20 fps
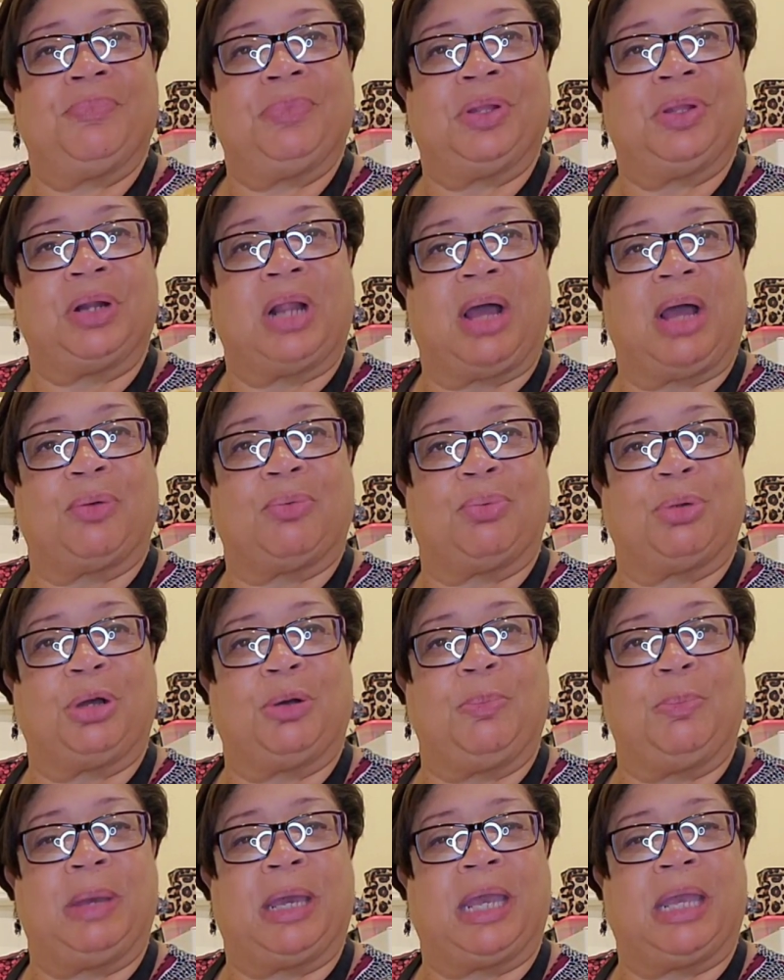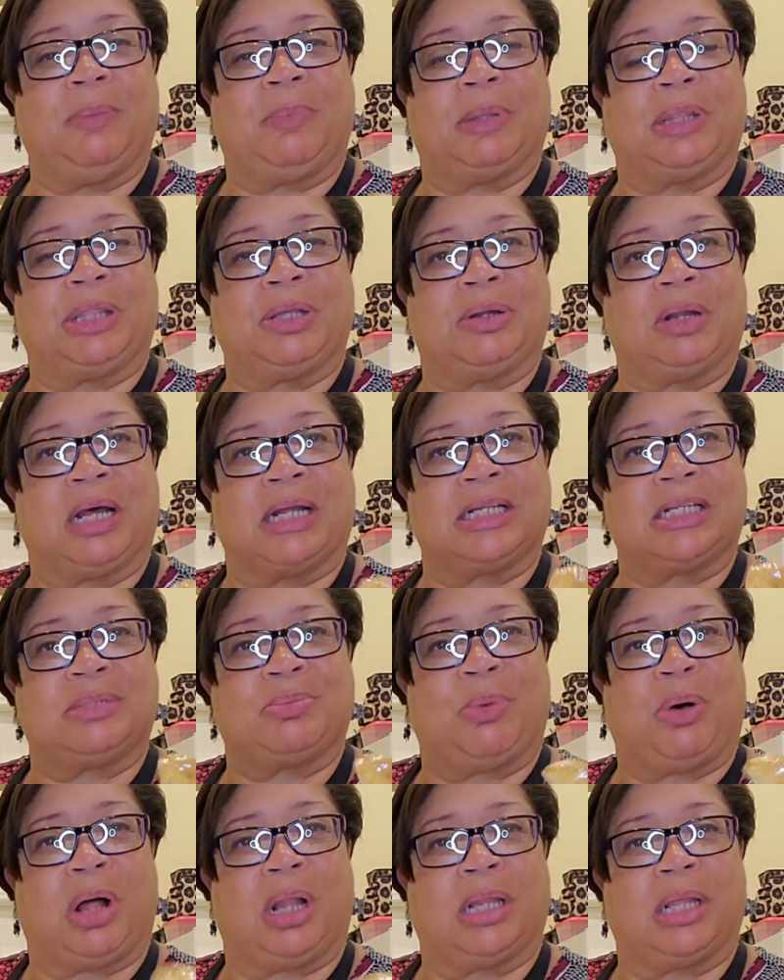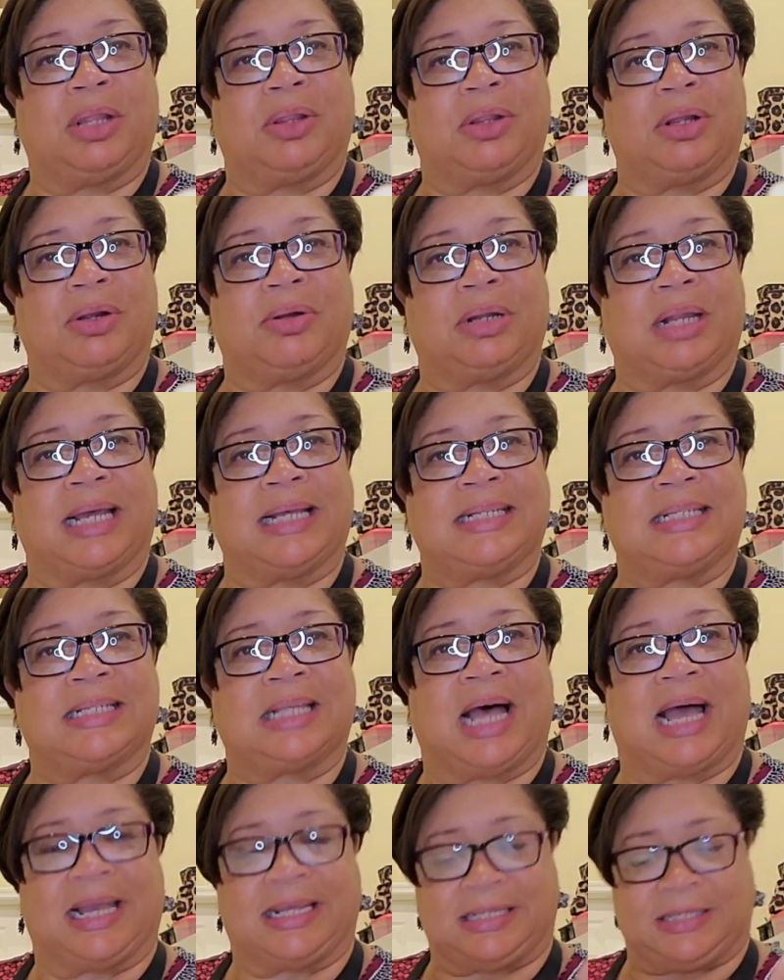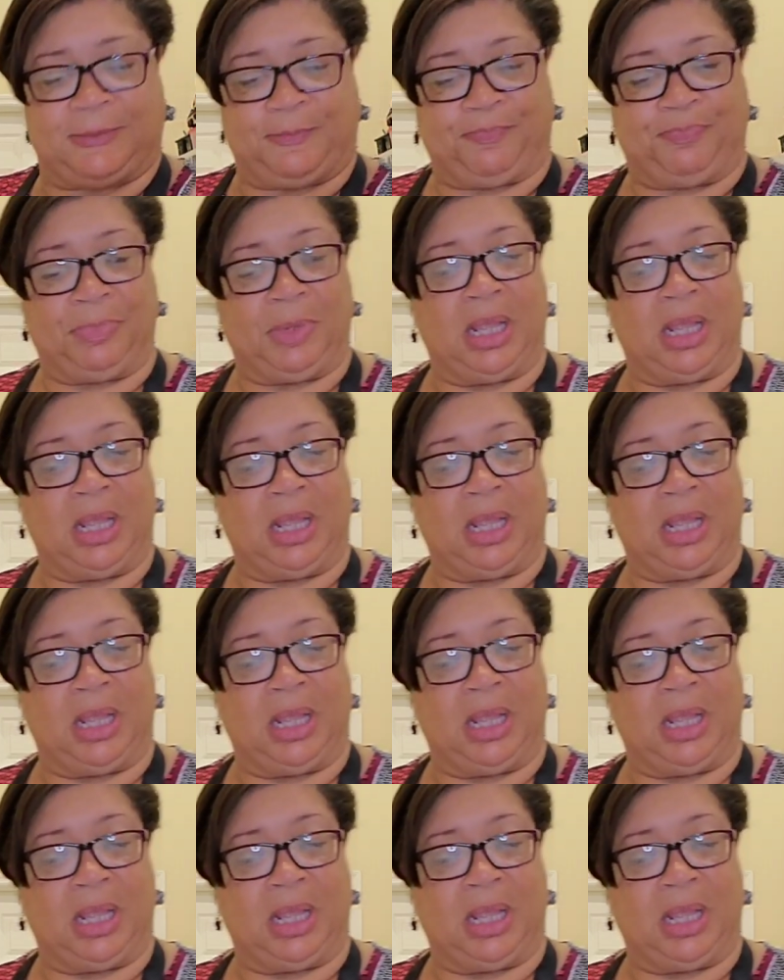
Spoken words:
They're not real big, but they're not small either. They're a nice size.